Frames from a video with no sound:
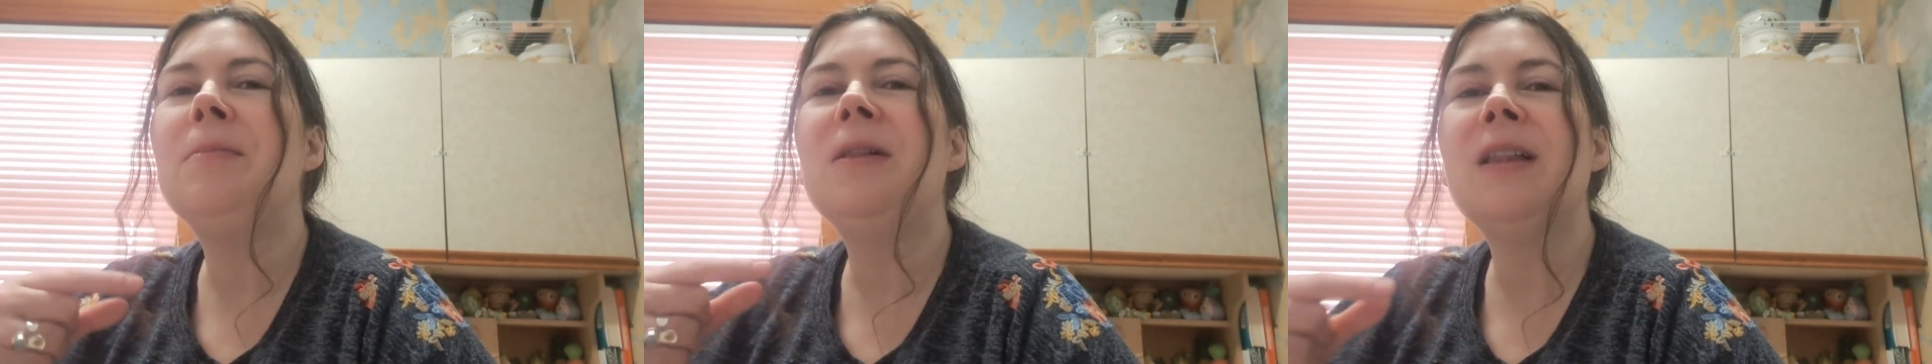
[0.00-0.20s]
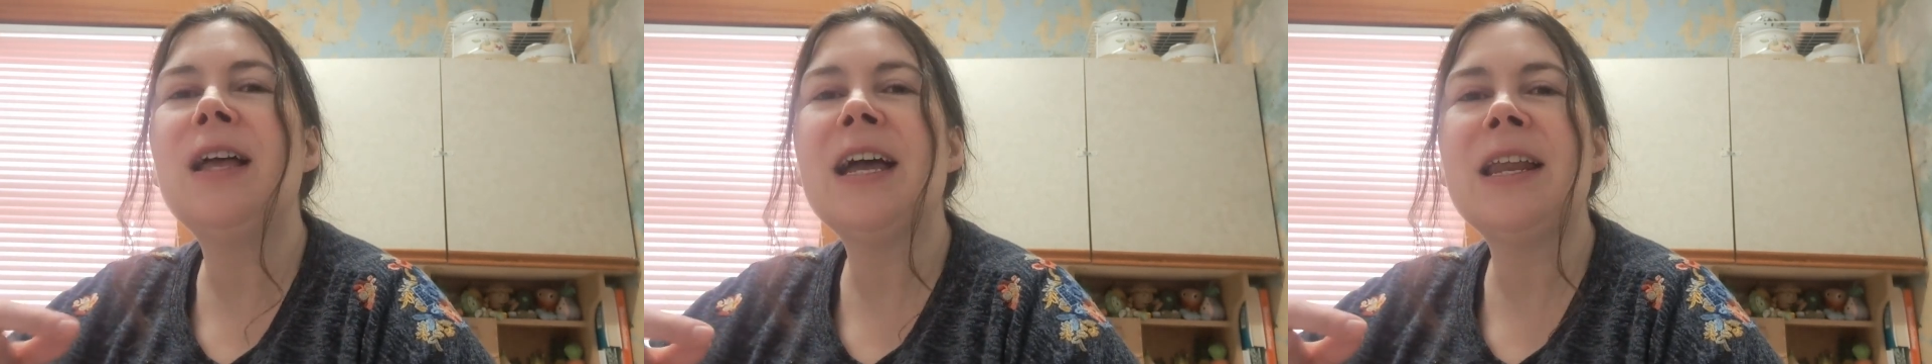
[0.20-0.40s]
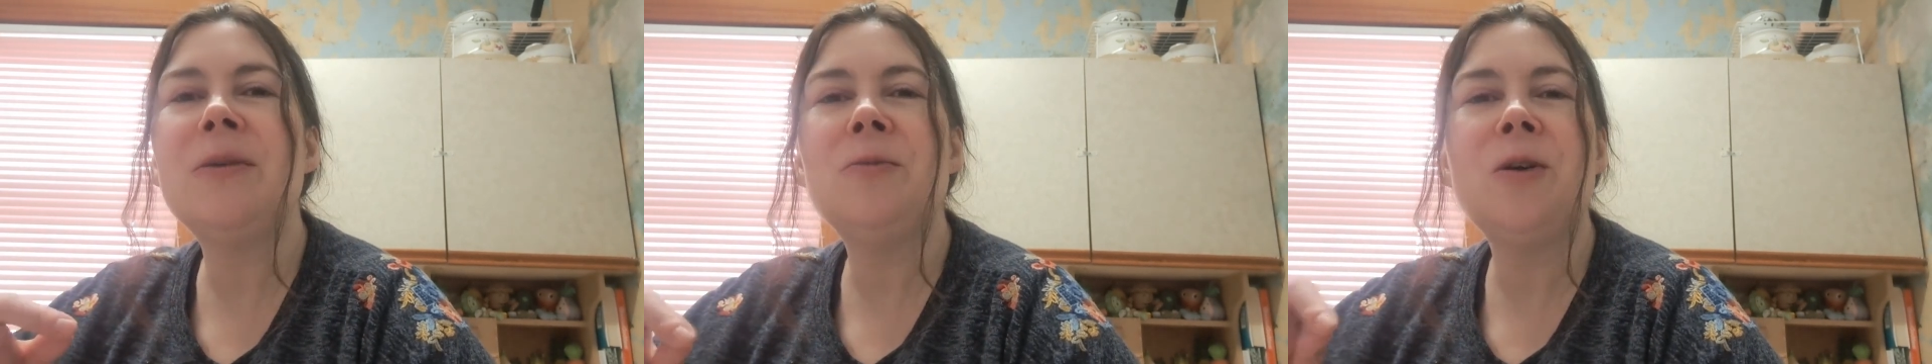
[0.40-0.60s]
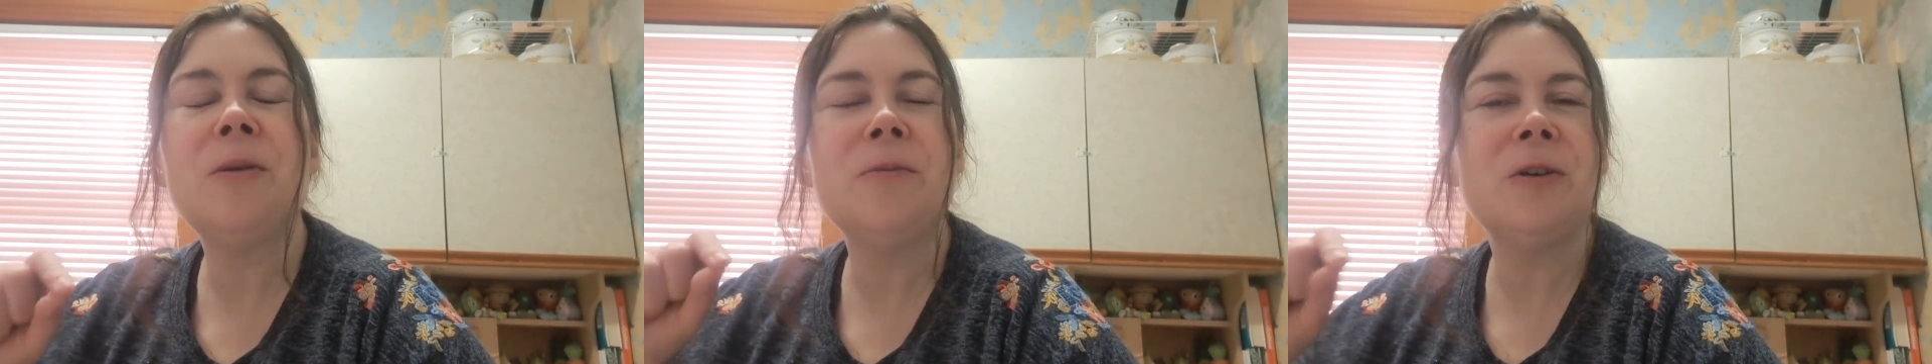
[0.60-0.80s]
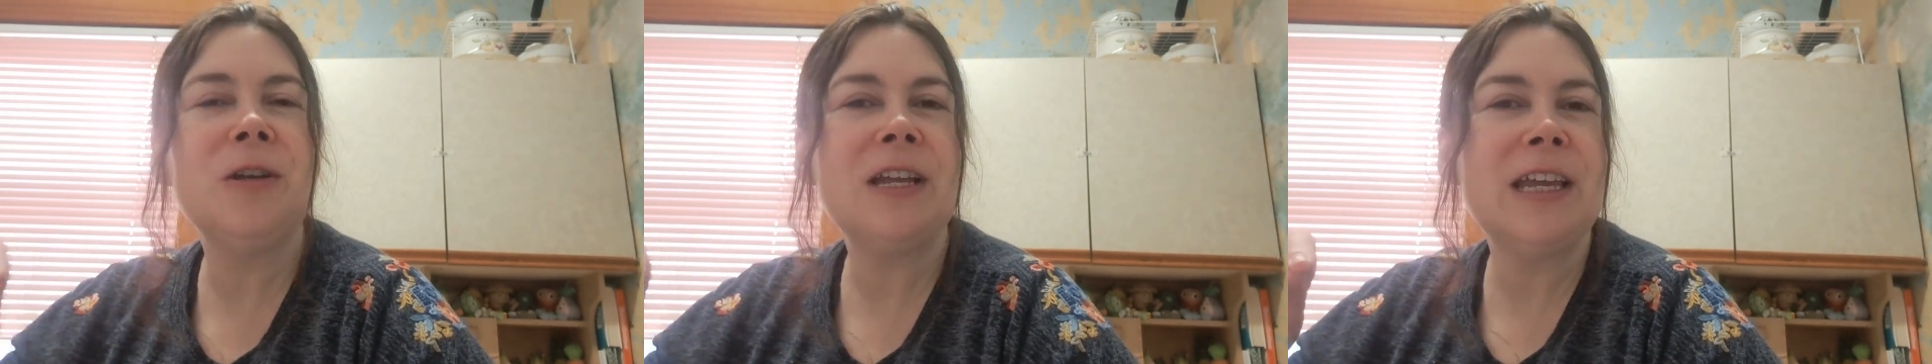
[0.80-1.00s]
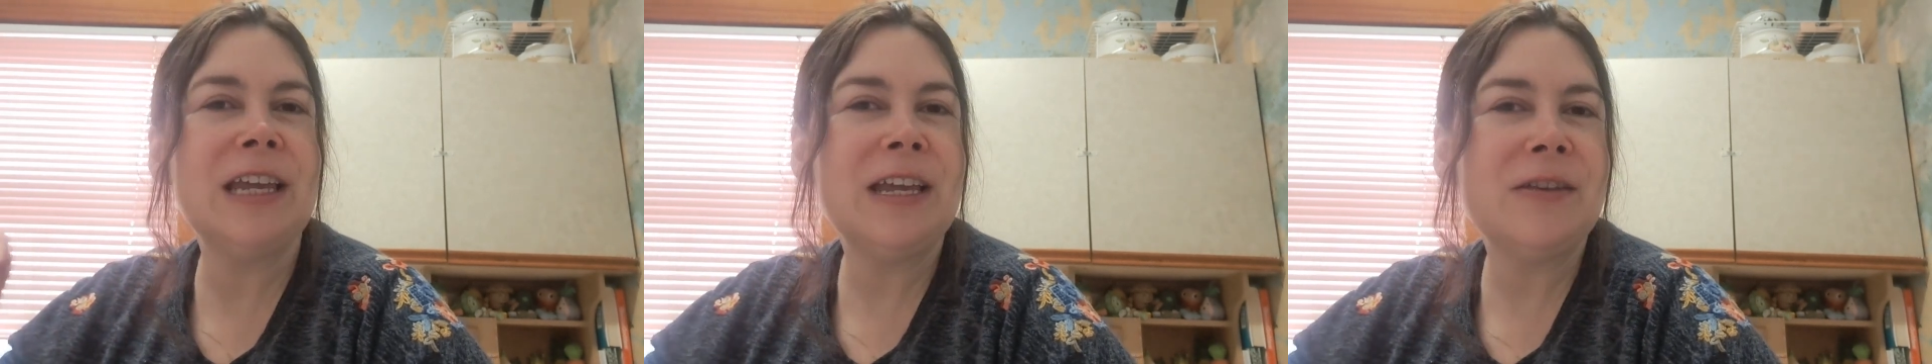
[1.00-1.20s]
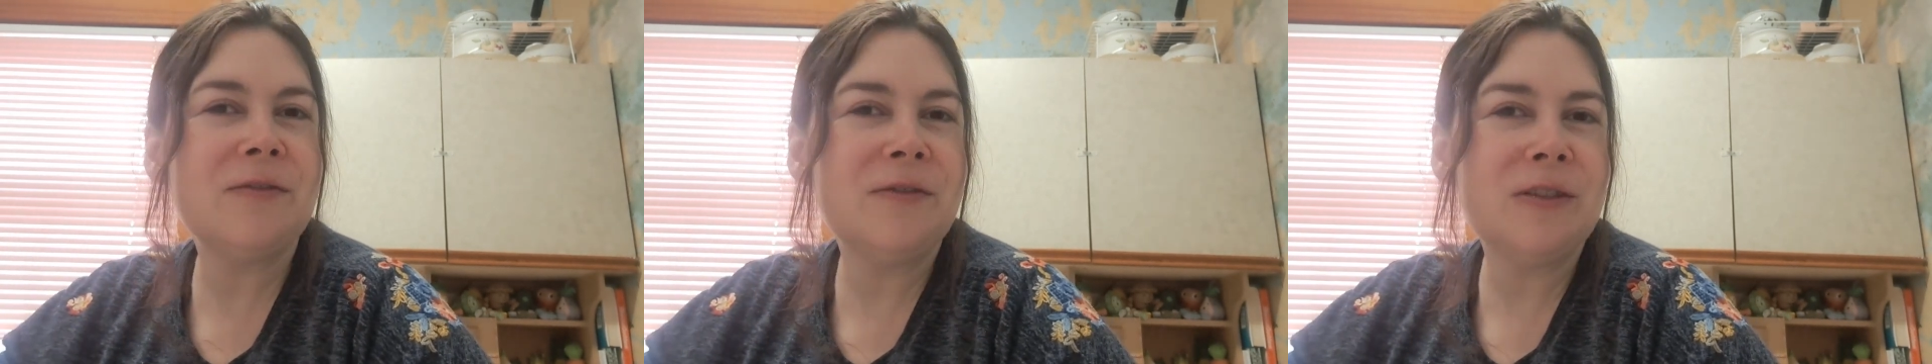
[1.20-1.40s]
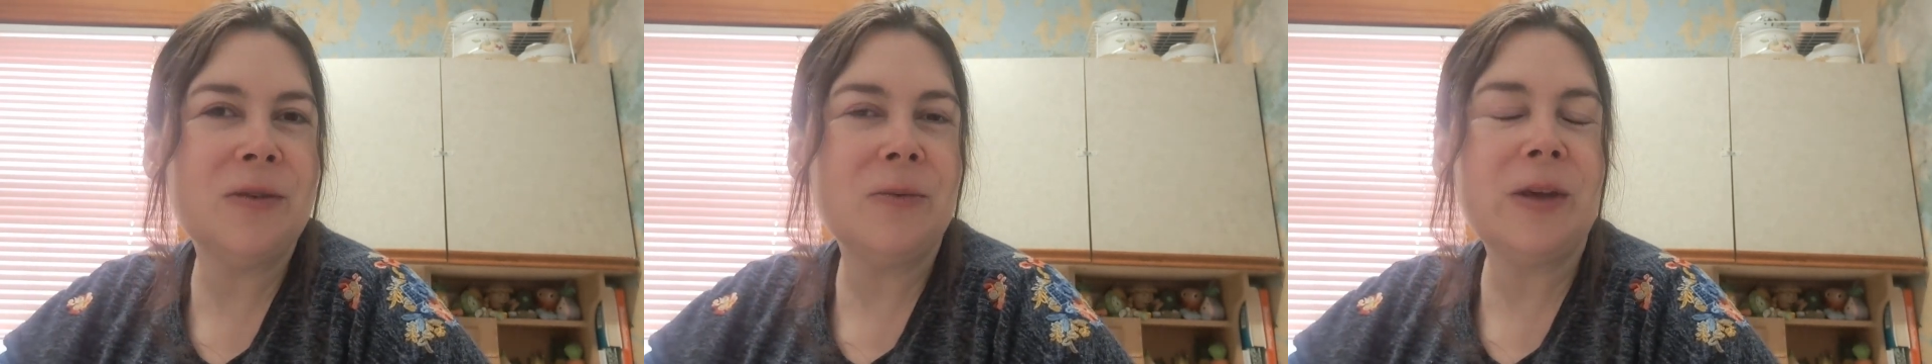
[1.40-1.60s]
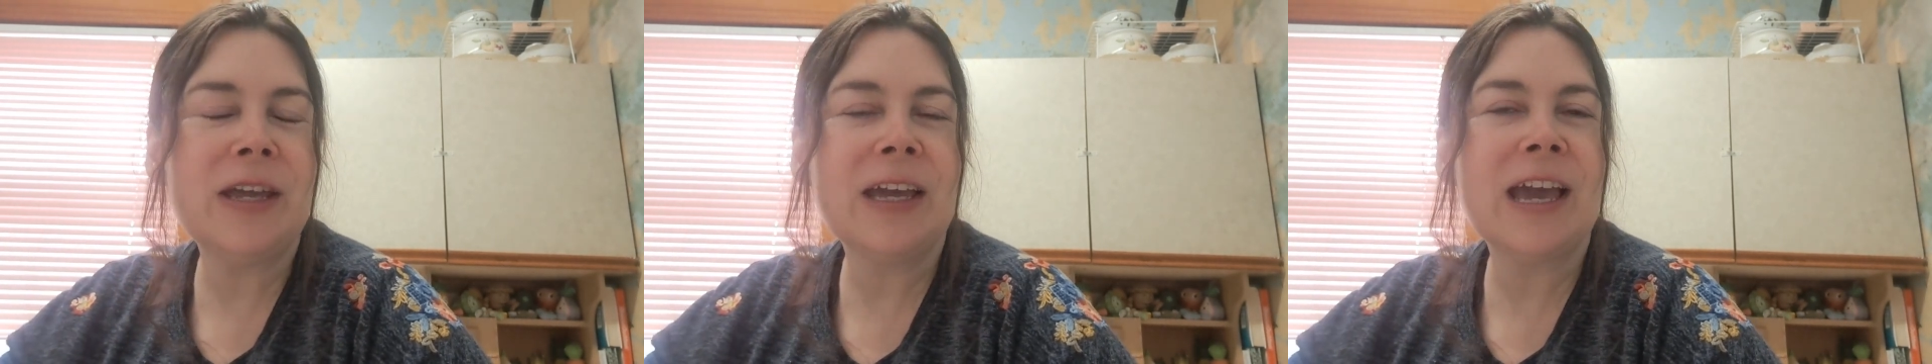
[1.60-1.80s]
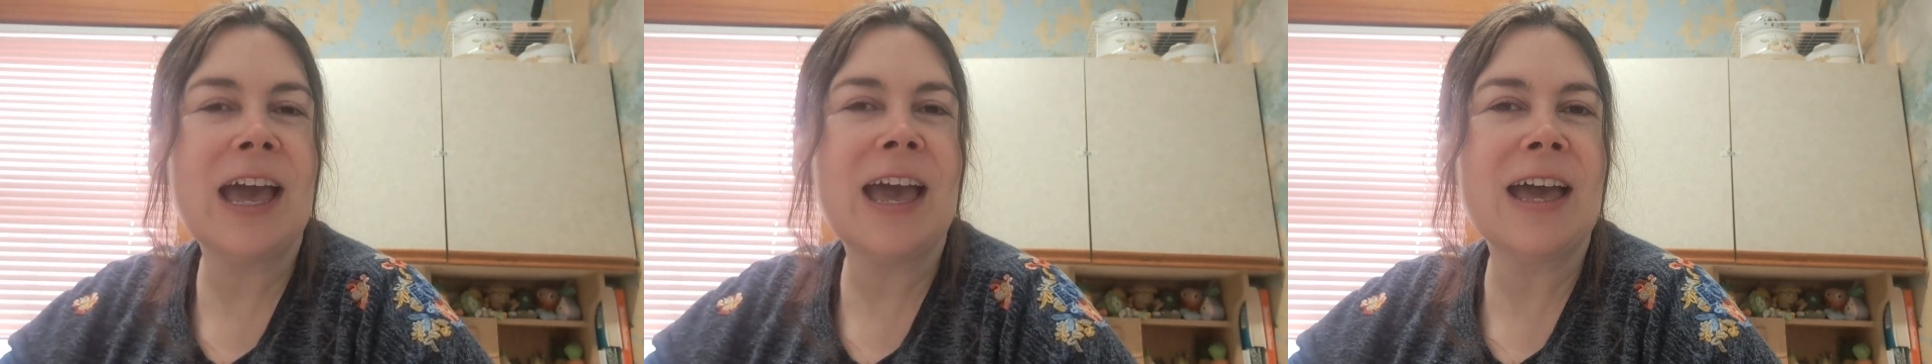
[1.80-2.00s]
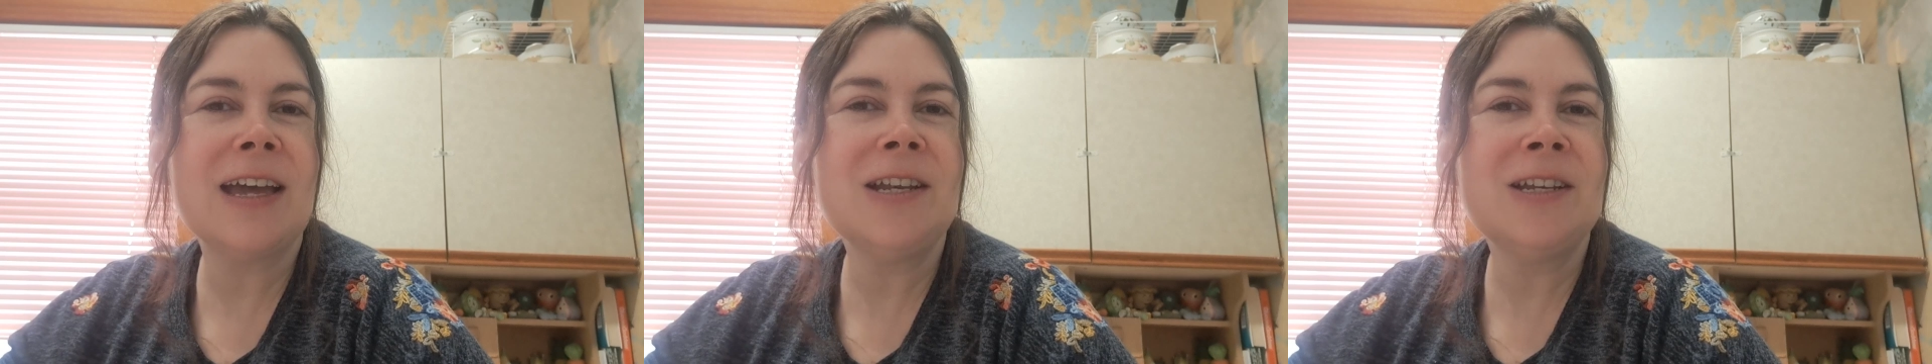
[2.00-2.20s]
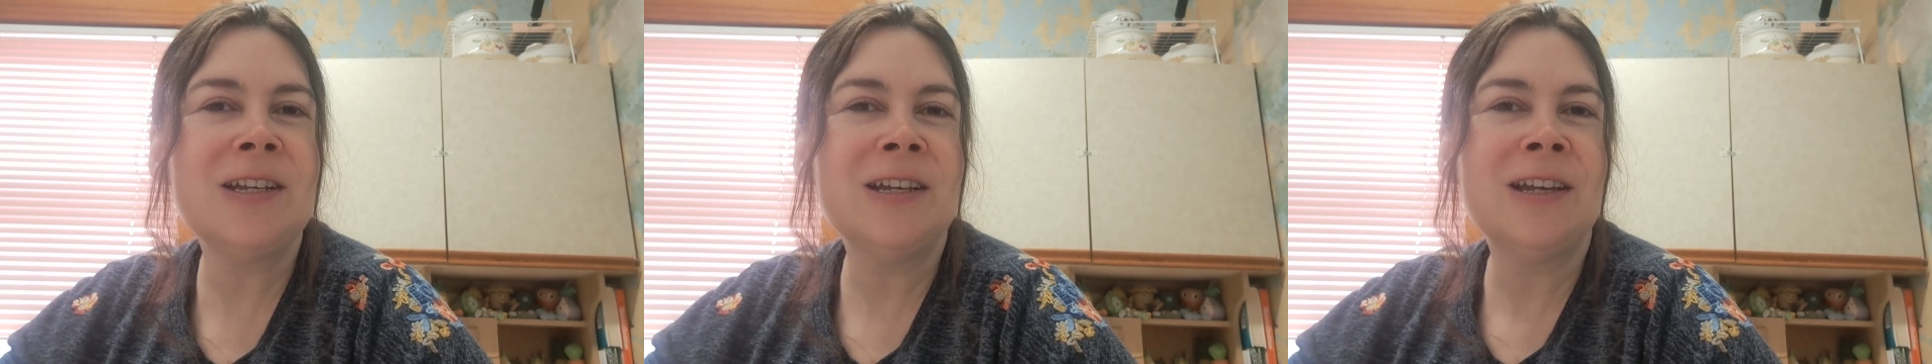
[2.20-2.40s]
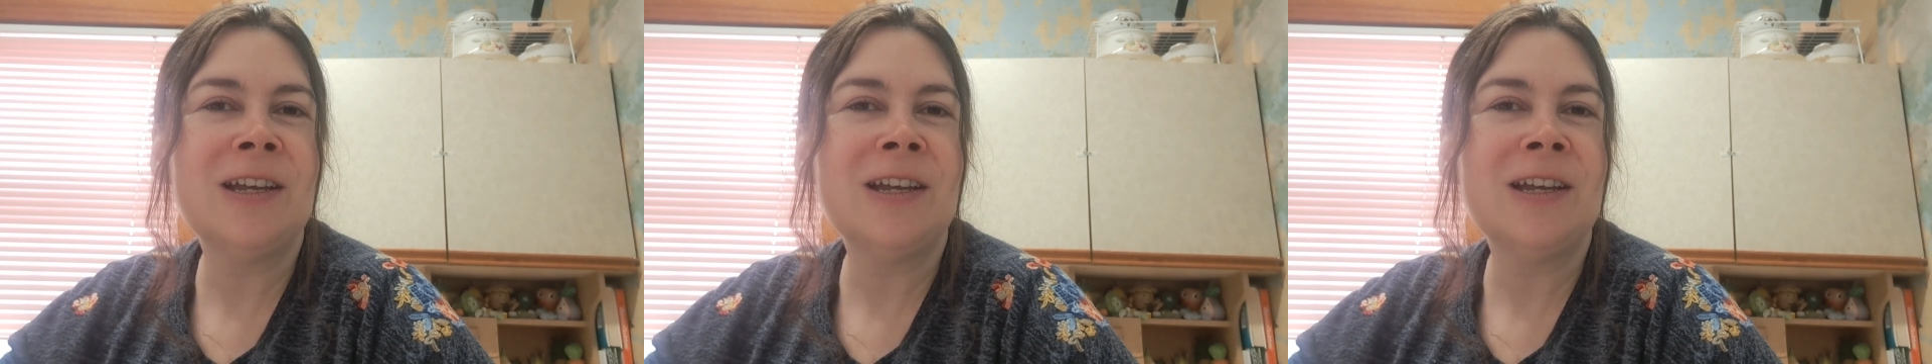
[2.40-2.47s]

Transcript: plan what I'm going to eat for the week ahead,